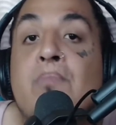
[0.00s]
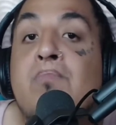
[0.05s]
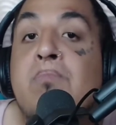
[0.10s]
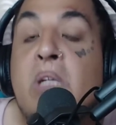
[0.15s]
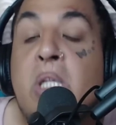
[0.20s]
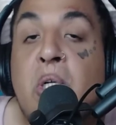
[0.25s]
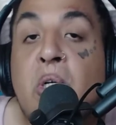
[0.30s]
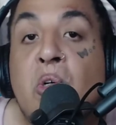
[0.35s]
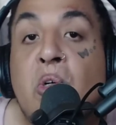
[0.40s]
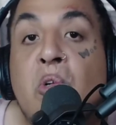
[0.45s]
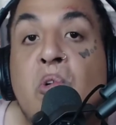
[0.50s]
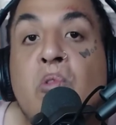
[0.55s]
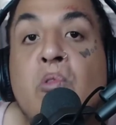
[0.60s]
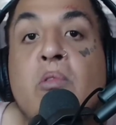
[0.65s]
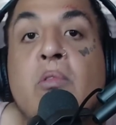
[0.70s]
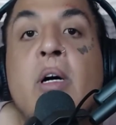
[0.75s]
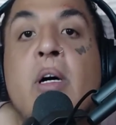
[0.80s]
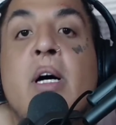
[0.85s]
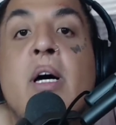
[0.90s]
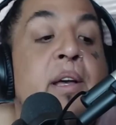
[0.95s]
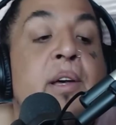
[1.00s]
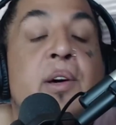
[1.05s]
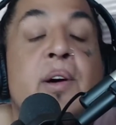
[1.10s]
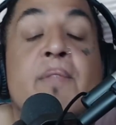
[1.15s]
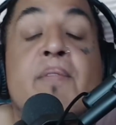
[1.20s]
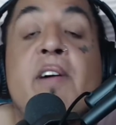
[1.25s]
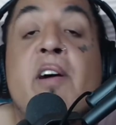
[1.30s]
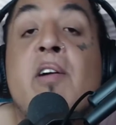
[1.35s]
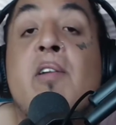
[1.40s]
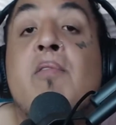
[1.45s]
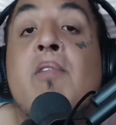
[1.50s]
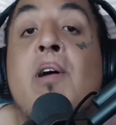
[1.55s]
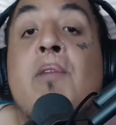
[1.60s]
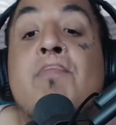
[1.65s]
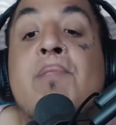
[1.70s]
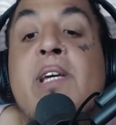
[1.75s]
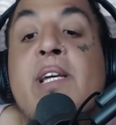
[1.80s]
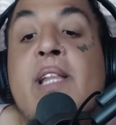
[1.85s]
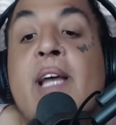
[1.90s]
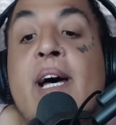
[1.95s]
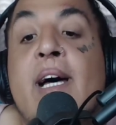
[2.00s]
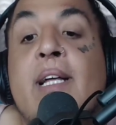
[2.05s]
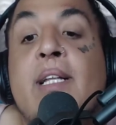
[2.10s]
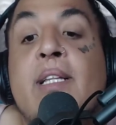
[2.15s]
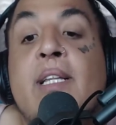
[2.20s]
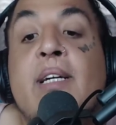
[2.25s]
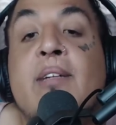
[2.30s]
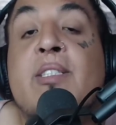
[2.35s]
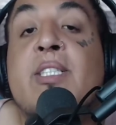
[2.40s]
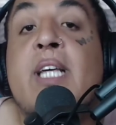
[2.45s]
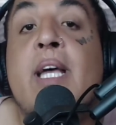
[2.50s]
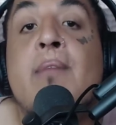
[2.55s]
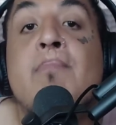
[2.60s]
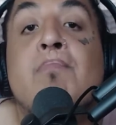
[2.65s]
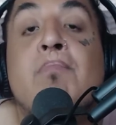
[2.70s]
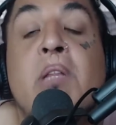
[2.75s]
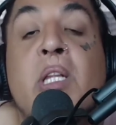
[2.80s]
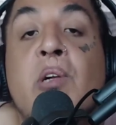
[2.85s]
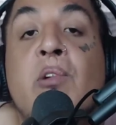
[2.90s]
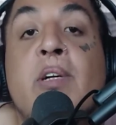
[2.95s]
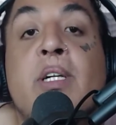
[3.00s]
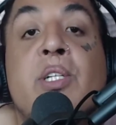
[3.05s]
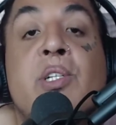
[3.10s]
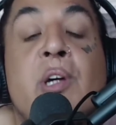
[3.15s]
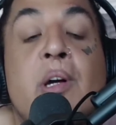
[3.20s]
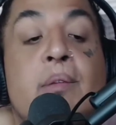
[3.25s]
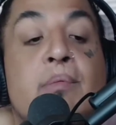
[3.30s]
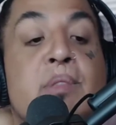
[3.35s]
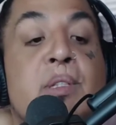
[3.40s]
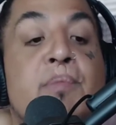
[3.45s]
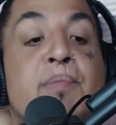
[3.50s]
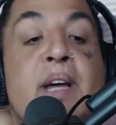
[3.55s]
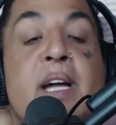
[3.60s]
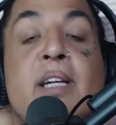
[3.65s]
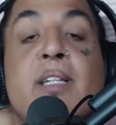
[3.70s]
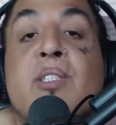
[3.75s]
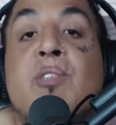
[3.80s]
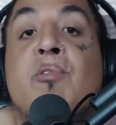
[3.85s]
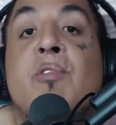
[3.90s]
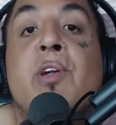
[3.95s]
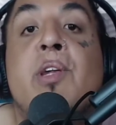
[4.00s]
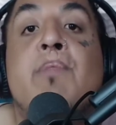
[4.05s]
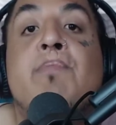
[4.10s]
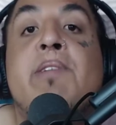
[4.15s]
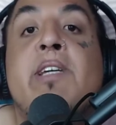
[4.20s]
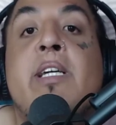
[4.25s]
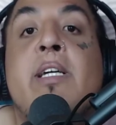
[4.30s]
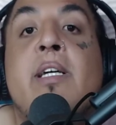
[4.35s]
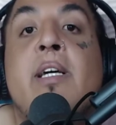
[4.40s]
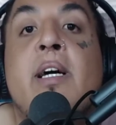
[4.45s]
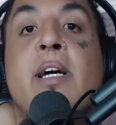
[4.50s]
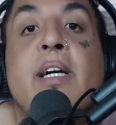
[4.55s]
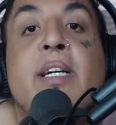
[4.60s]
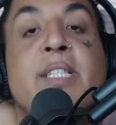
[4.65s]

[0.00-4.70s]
Blue, it could very well be that they're saying blue in terms of that is going to be